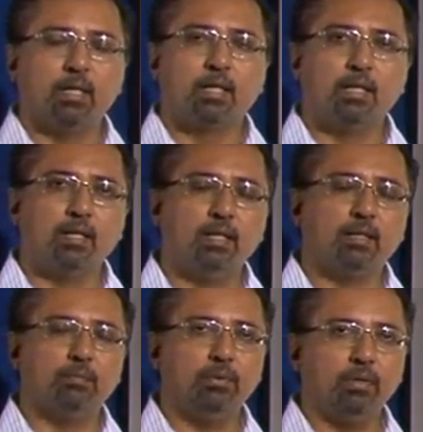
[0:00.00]
clearly
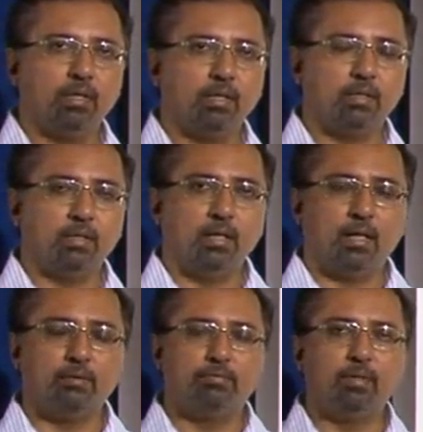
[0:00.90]
communicated
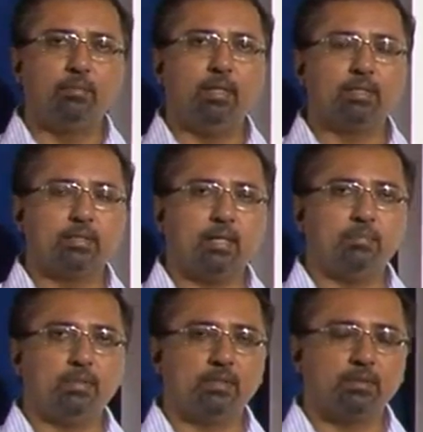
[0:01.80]
and firmly
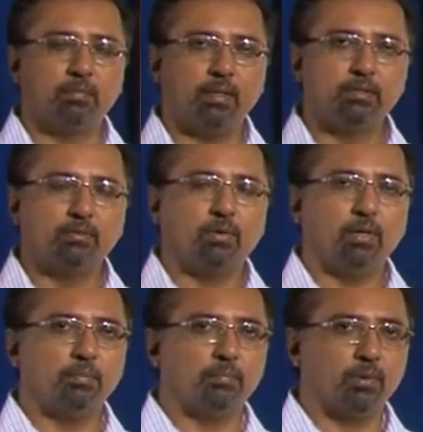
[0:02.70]
established in the minds of
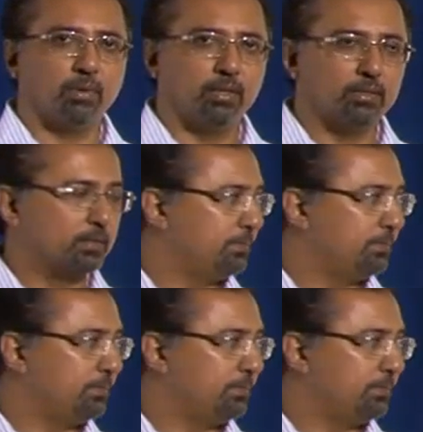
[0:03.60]
all employees.